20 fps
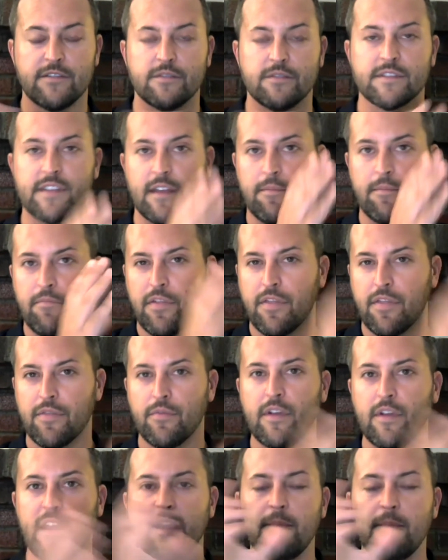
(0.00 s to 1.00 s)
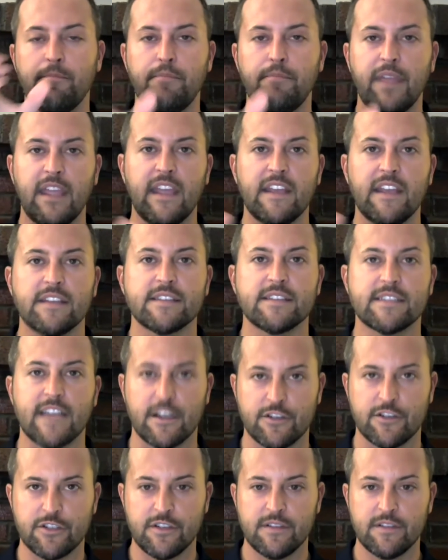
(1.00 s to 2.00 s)
There's like 3 big
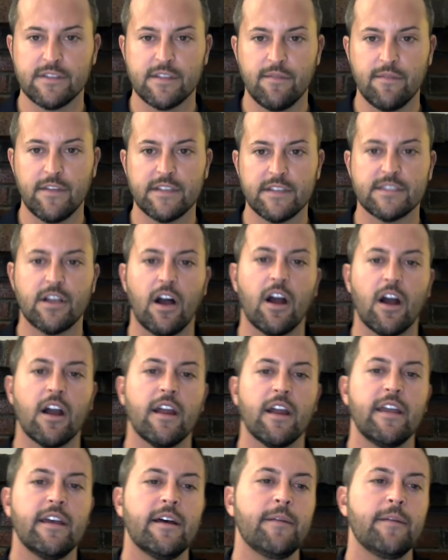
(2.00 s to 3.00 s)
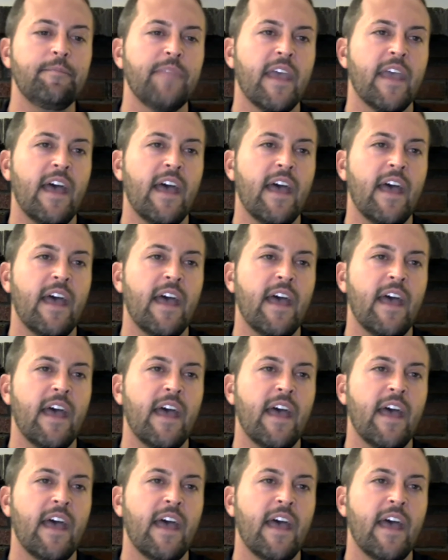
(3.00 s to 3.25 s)
sections of this aria,